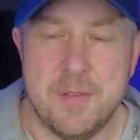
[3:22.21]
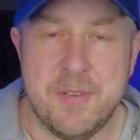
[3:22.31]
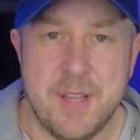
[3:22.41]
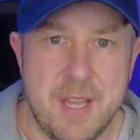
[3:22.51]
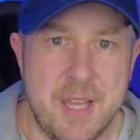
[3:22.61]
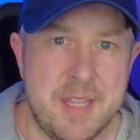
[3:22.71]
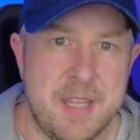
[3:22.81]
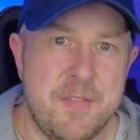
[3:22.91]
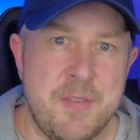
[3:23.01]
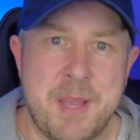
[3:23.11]
of
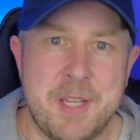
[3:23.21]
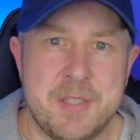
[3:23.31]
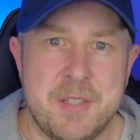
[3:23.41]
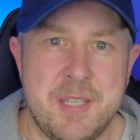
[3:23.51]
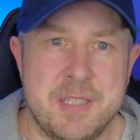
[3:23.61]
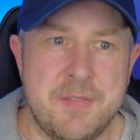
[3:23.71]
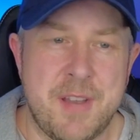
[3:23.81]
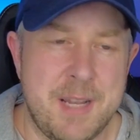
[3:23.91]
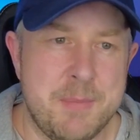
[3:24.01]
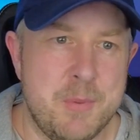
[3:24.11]
the information that is
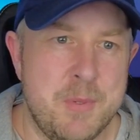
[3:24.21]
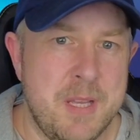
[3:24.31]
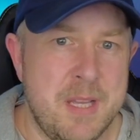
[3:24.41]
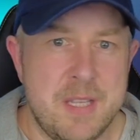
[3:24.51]
available.